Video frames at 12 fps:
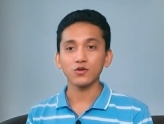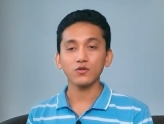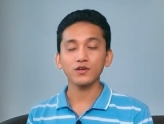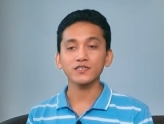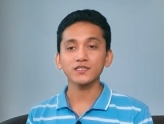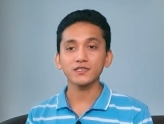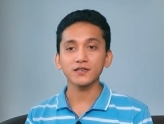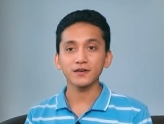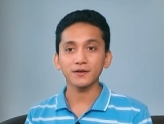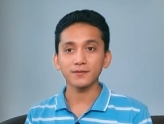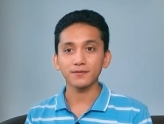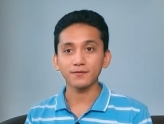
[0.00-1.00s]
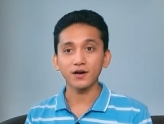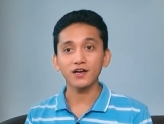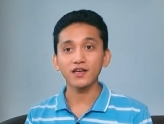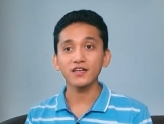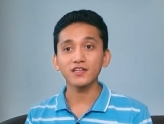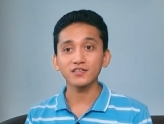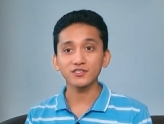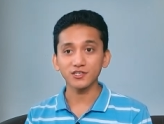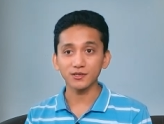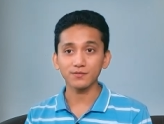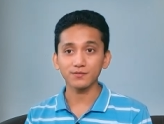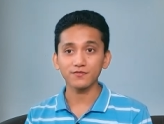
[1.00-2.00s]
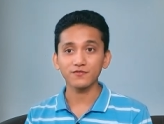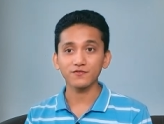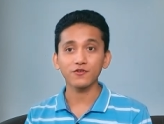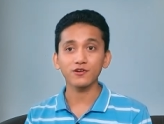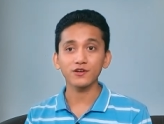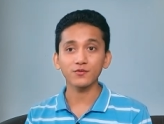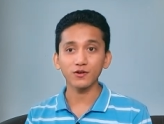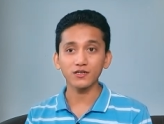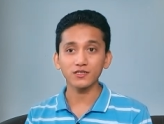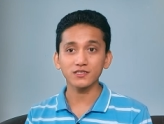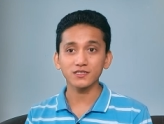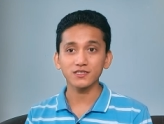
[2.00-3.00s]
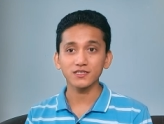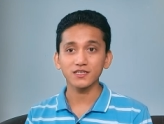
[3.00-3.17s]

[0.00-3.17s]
nor is it a bargaining chip for rewards.